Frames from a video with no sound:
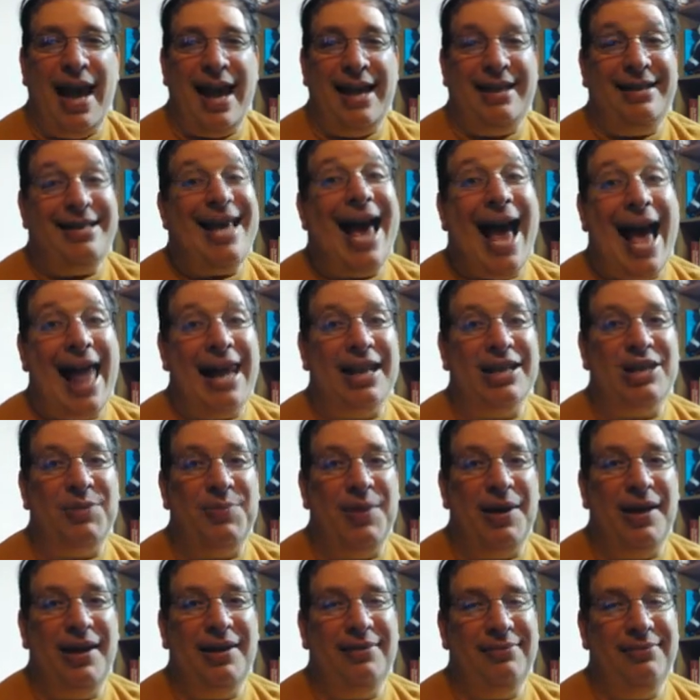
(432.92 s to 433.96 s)

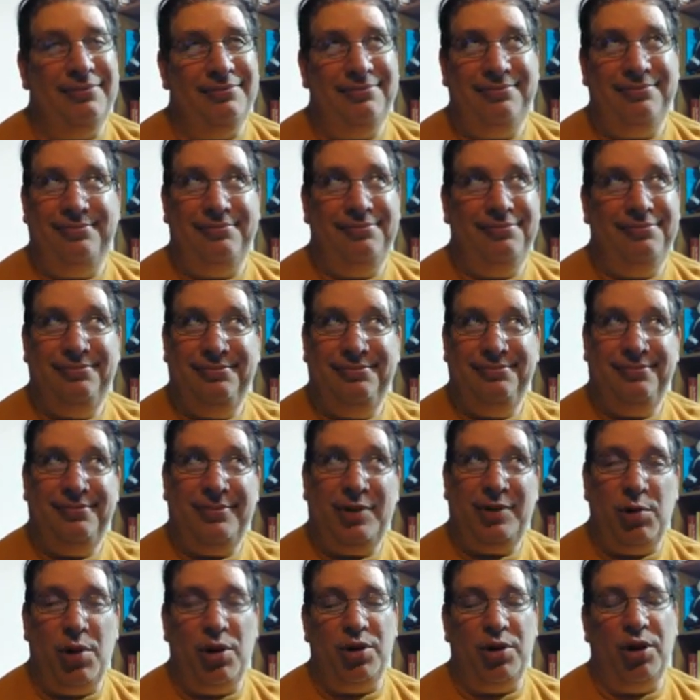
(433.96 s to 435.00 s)
talisman,
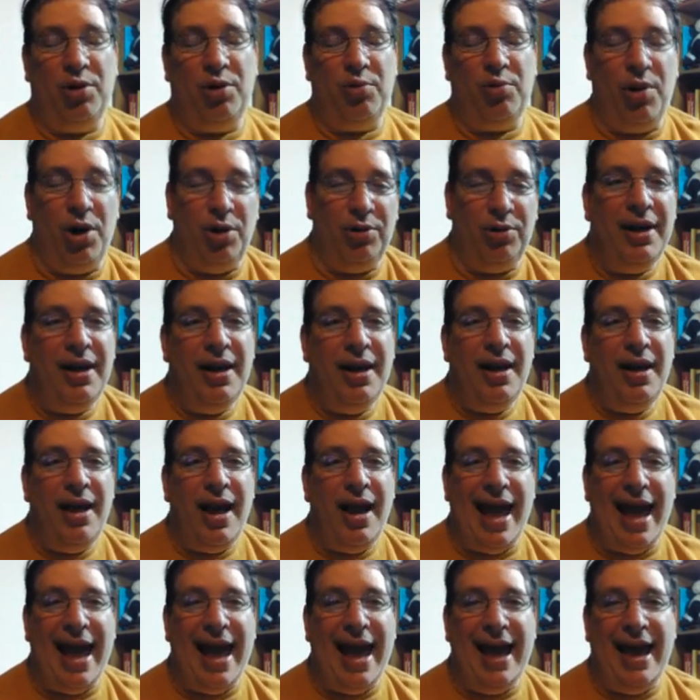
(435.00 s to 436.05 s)
quote unquote,
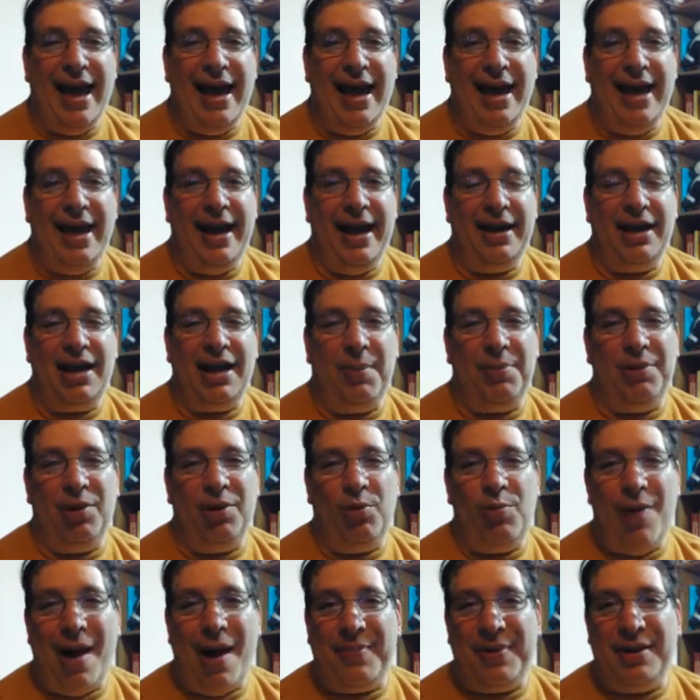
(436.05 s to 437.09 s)
and a couple
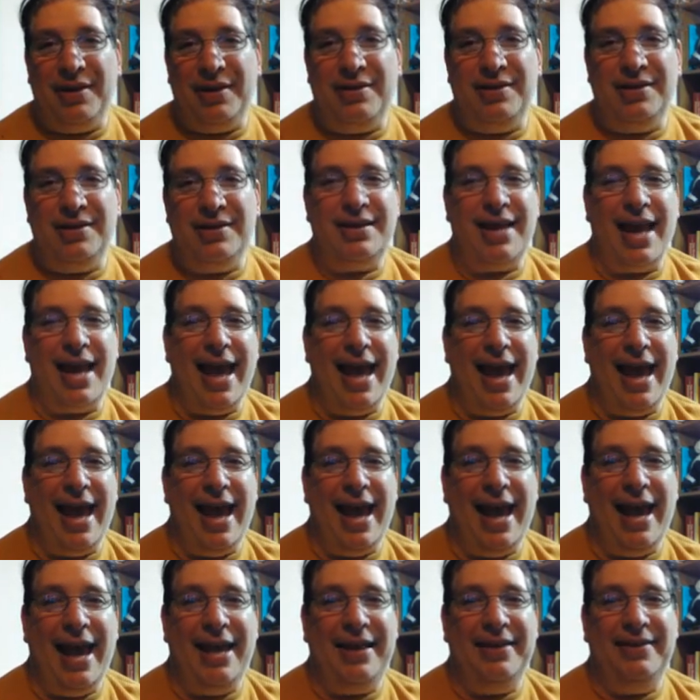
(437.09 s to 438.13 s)
of weapons
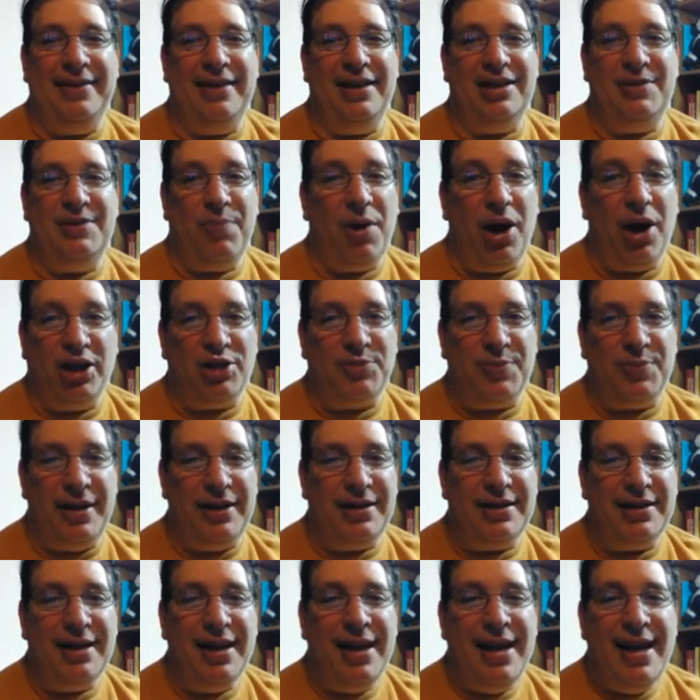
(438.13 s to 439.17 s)
and this
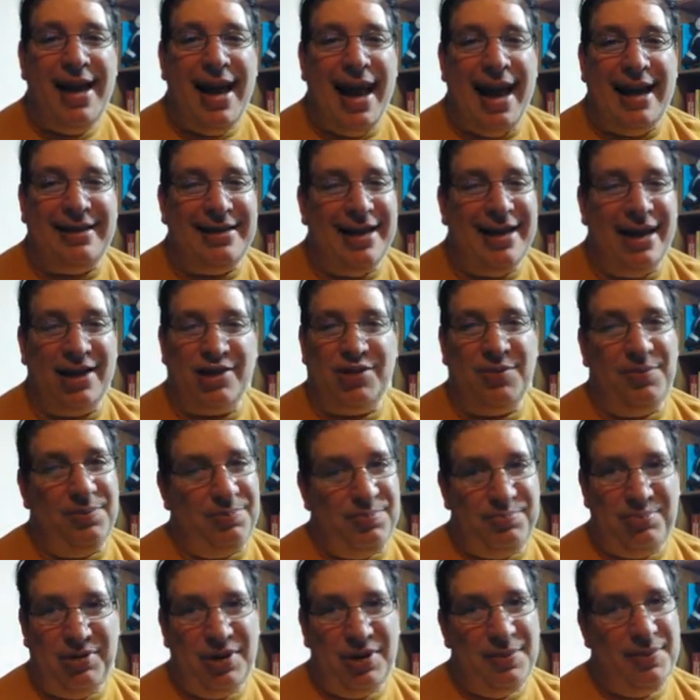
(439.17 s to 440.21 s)
parchment, and tells him
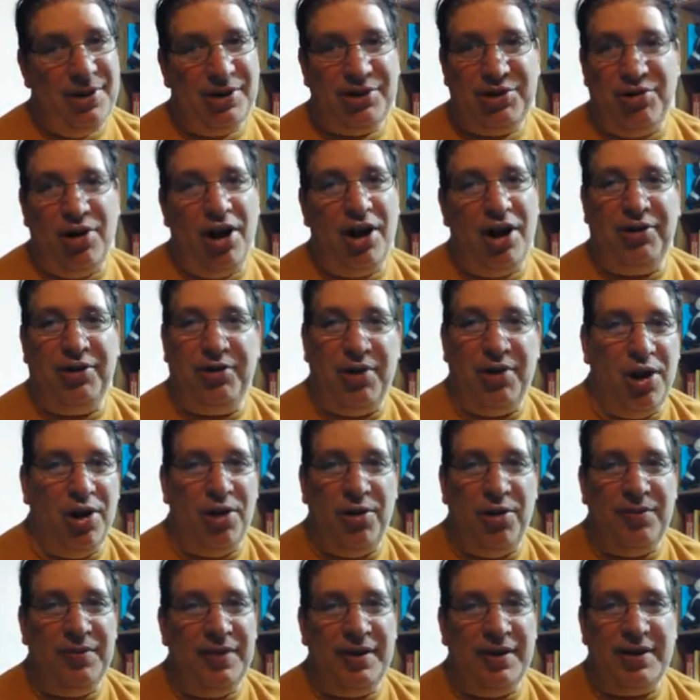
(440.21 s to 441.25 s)
pretty much you're on your
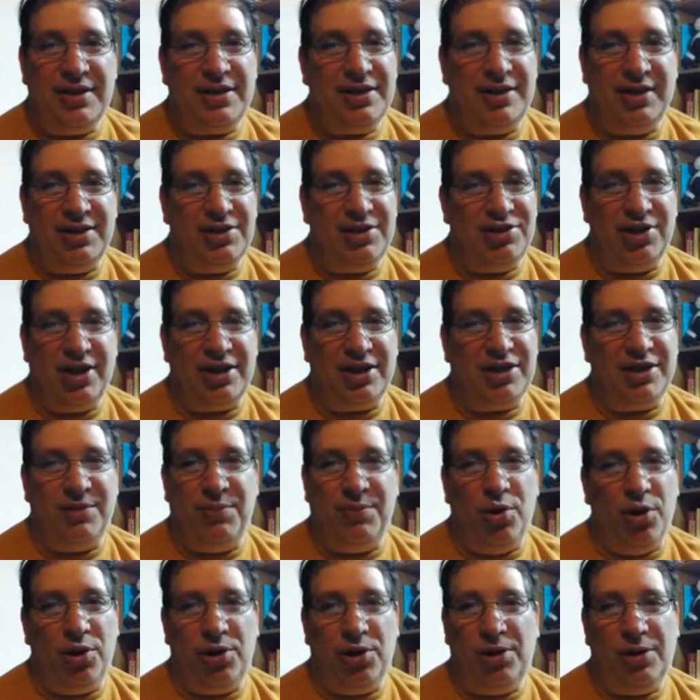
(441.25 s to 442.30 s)
own. This chick's
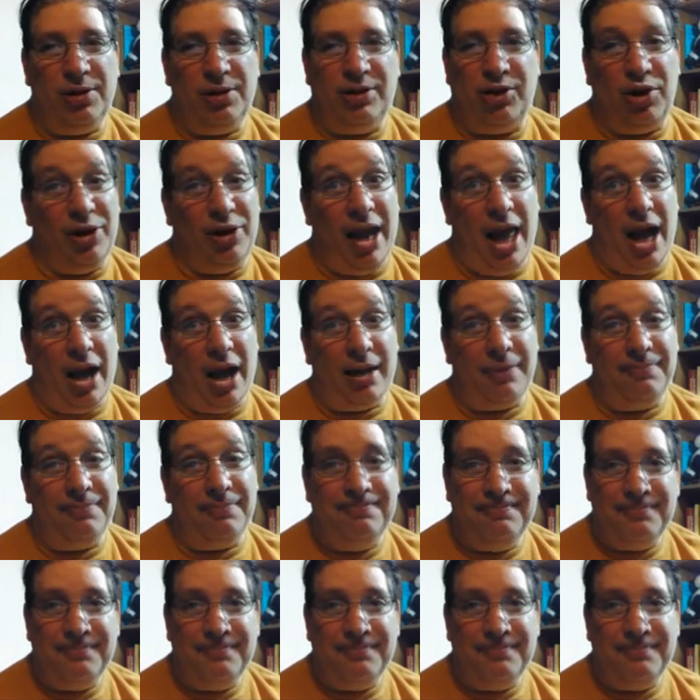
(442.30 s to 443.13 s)
immortal. Good luck.